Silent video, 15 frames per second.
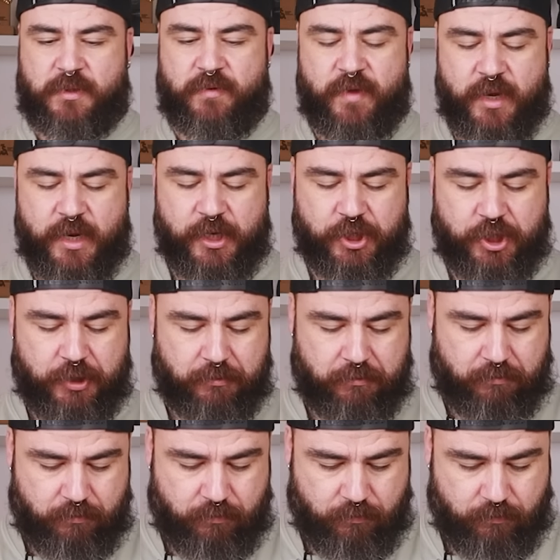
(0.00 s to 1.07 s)
it's finished,
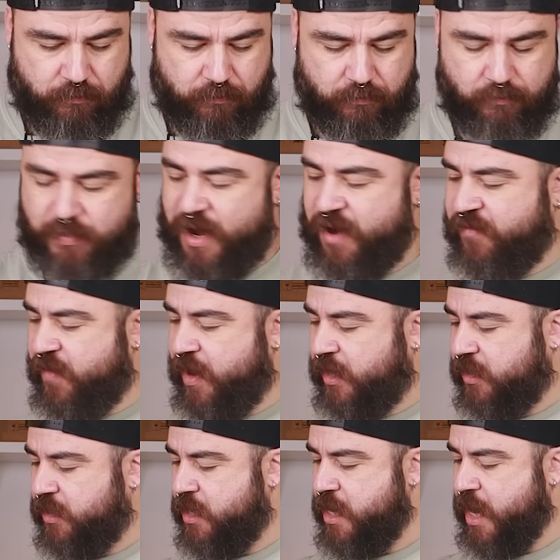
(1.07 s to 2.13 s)

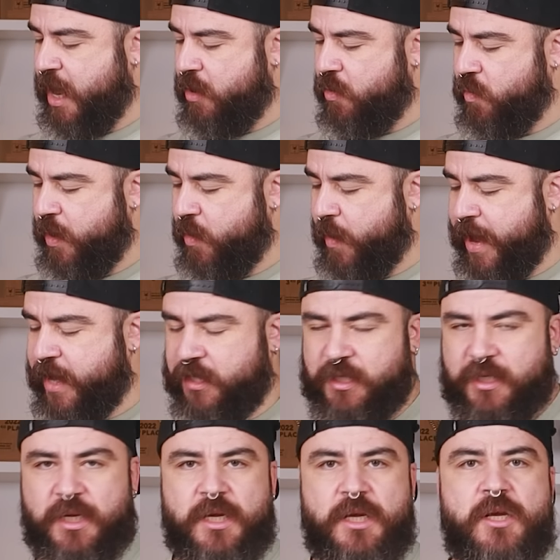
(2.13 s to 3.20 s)
perfect. Now we wait